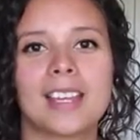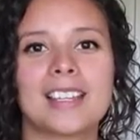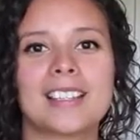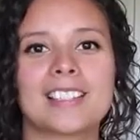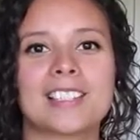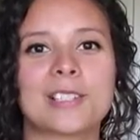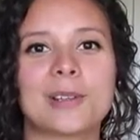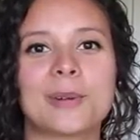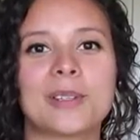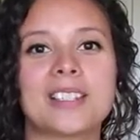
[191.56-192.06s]

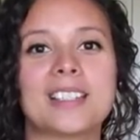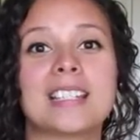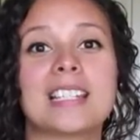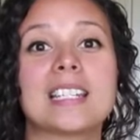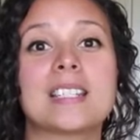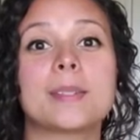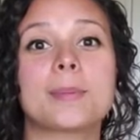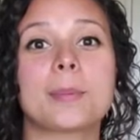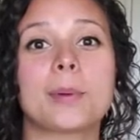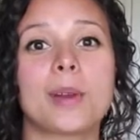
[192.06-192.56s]
So it's an
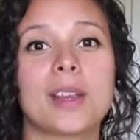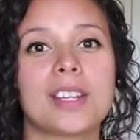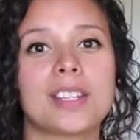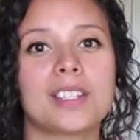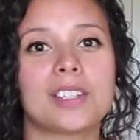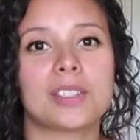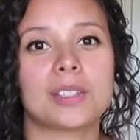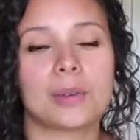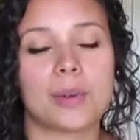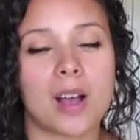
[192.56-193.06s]

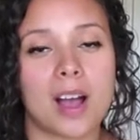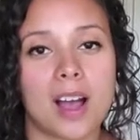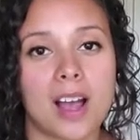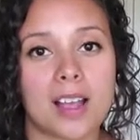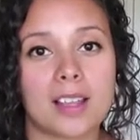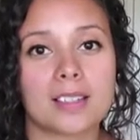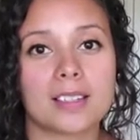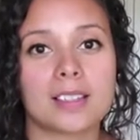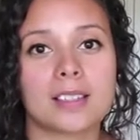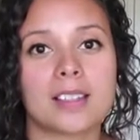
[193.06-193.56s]
inspiration to
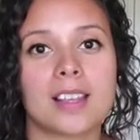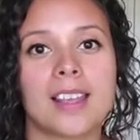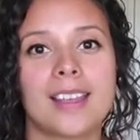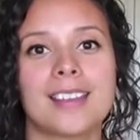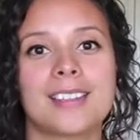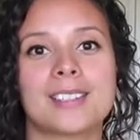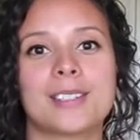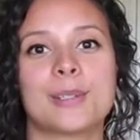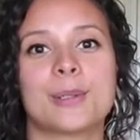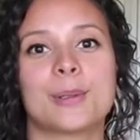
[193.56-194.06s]
us
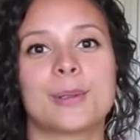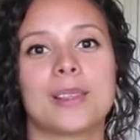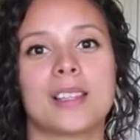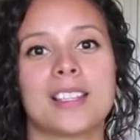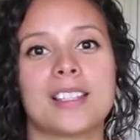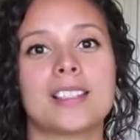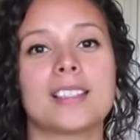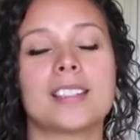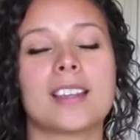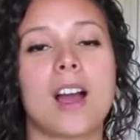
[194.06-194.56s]
to
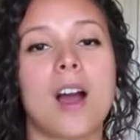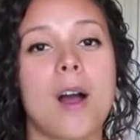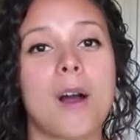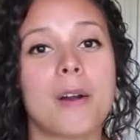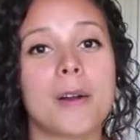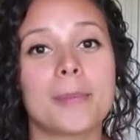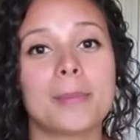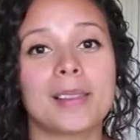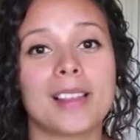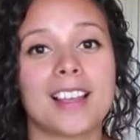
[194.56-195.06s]
list
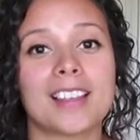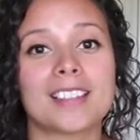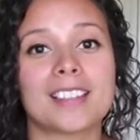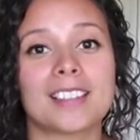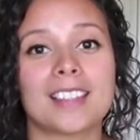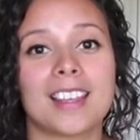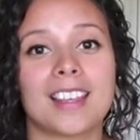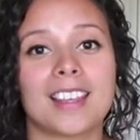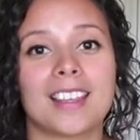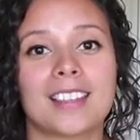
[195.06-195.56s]
our
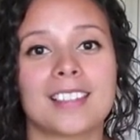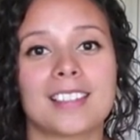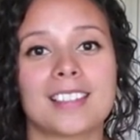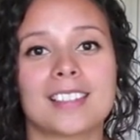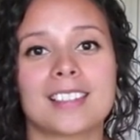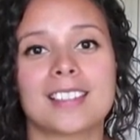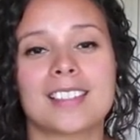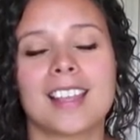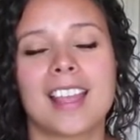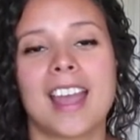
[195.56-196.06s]

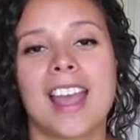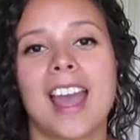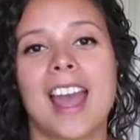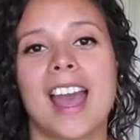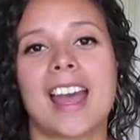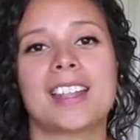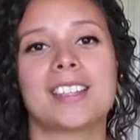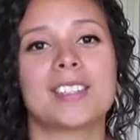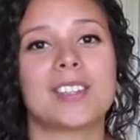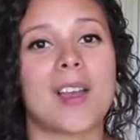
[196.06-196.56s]
blessings
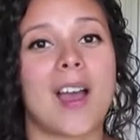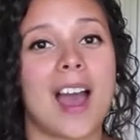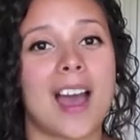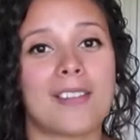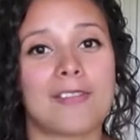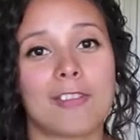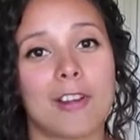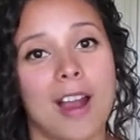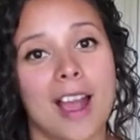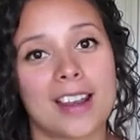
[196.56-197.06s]
and to
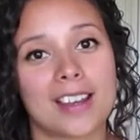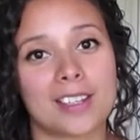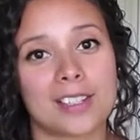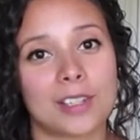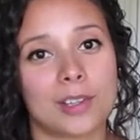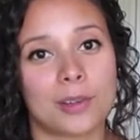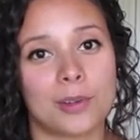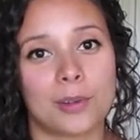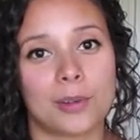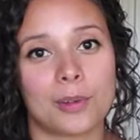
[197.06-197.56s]
have
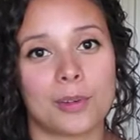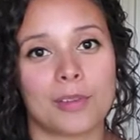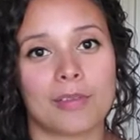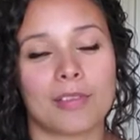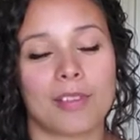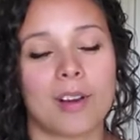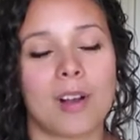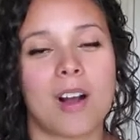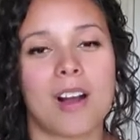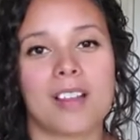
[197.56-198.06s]
gratitude
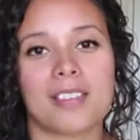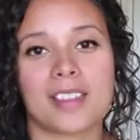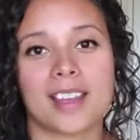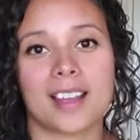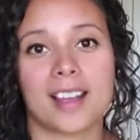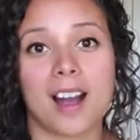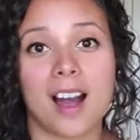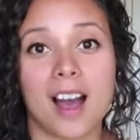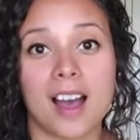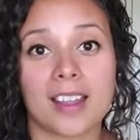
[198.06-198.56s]
for all
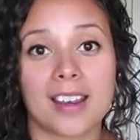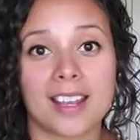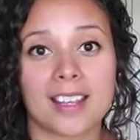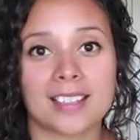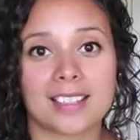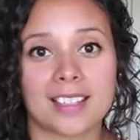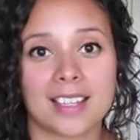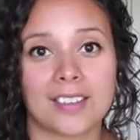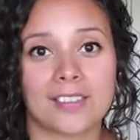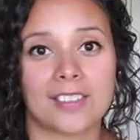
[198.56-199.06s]
that God
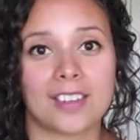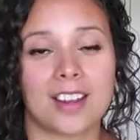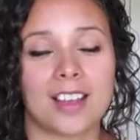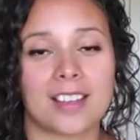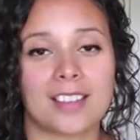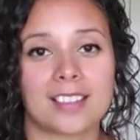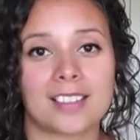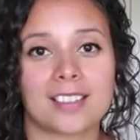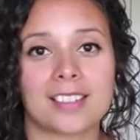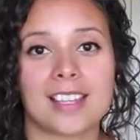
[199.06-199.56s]
has given
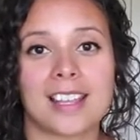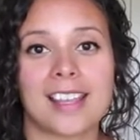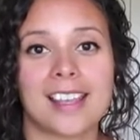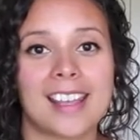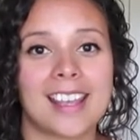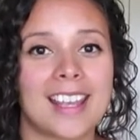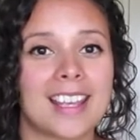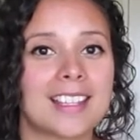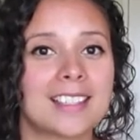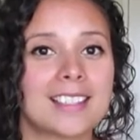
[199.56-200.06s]
us
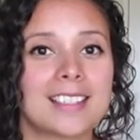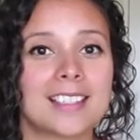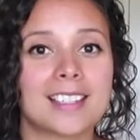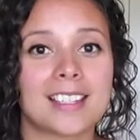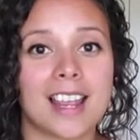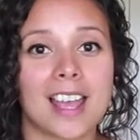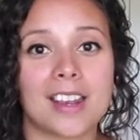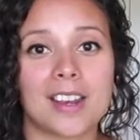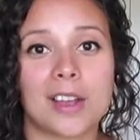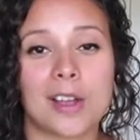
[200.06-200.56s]

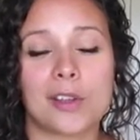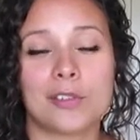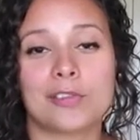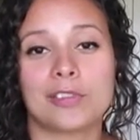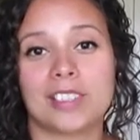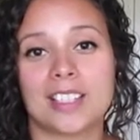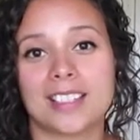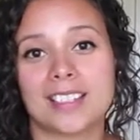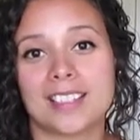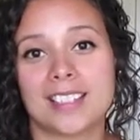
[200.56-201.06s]
instead of
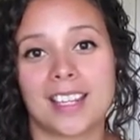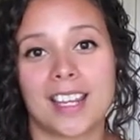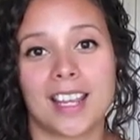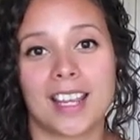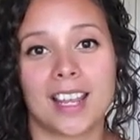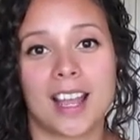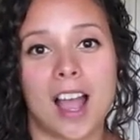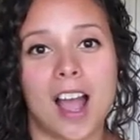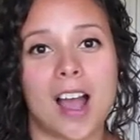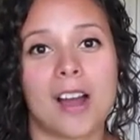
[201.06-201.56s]

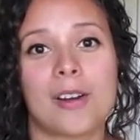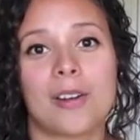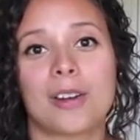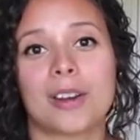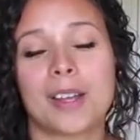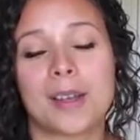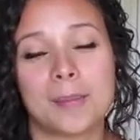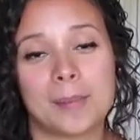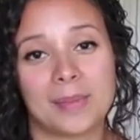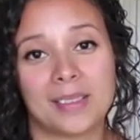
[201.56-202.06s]
listing our
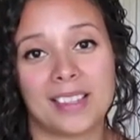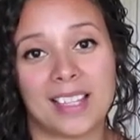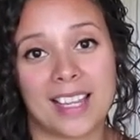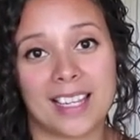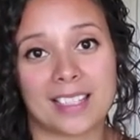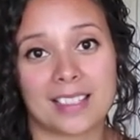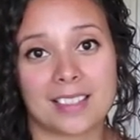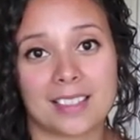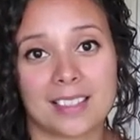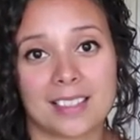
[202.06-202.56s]

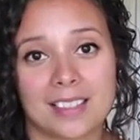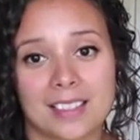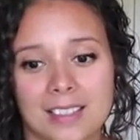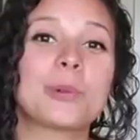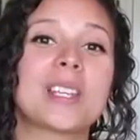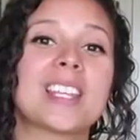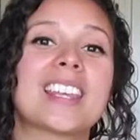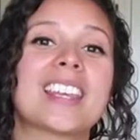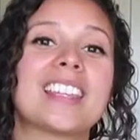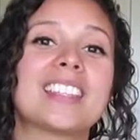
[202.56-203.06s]
complaints.
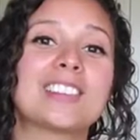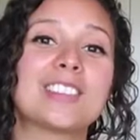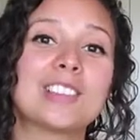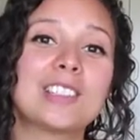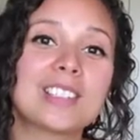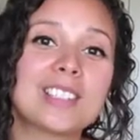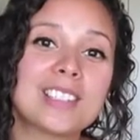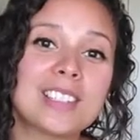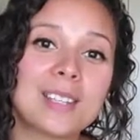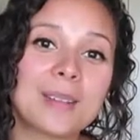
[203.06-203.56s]
We can
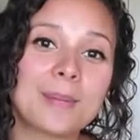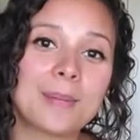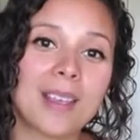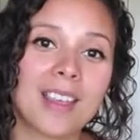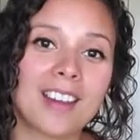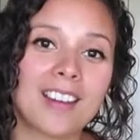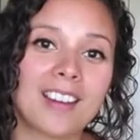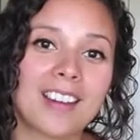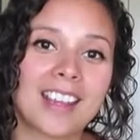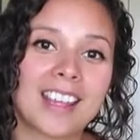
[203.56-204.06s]
look to
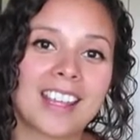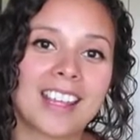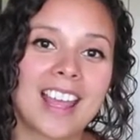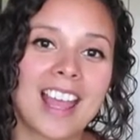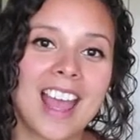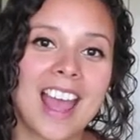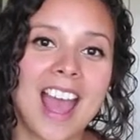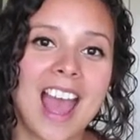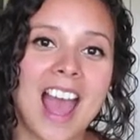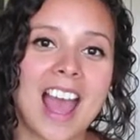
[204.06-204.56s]
Mary
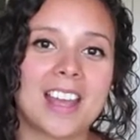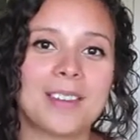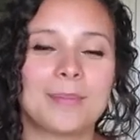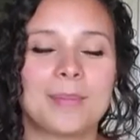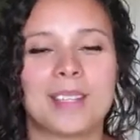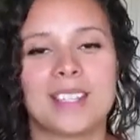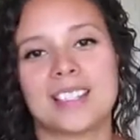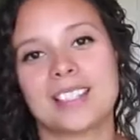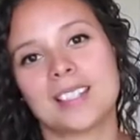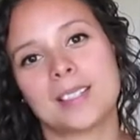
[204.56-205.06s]
and
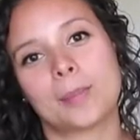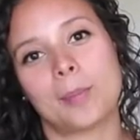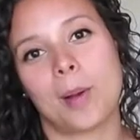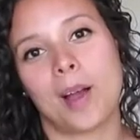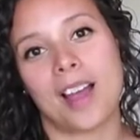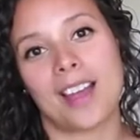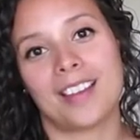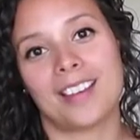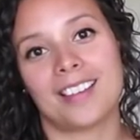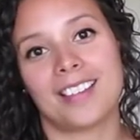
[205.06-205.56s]
be
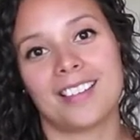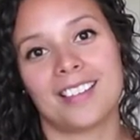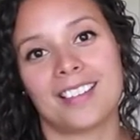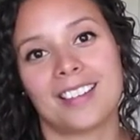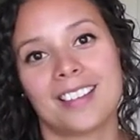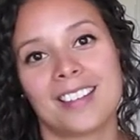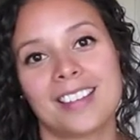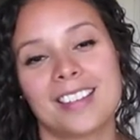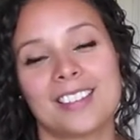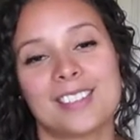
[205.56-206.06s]
inspired
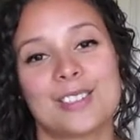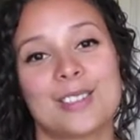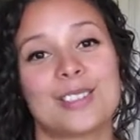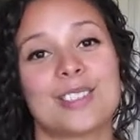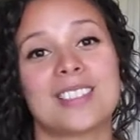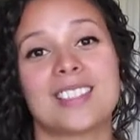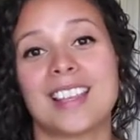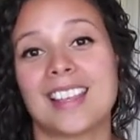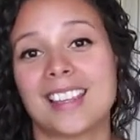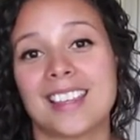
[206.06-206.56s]
to
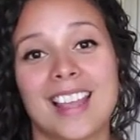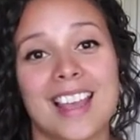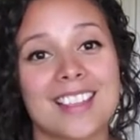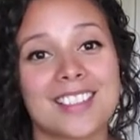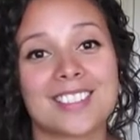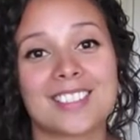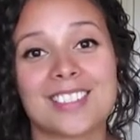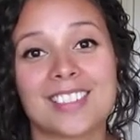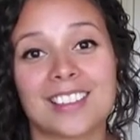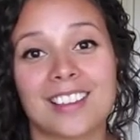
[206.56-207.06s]
say
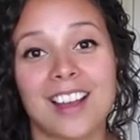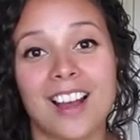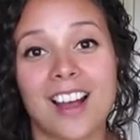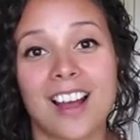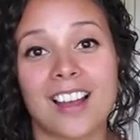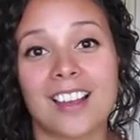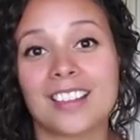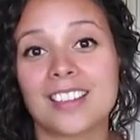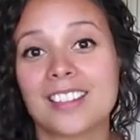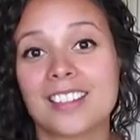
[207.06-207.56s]
yes to
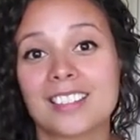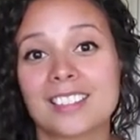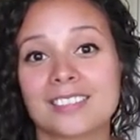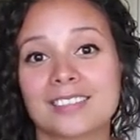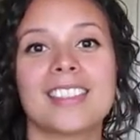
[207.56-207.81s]
God.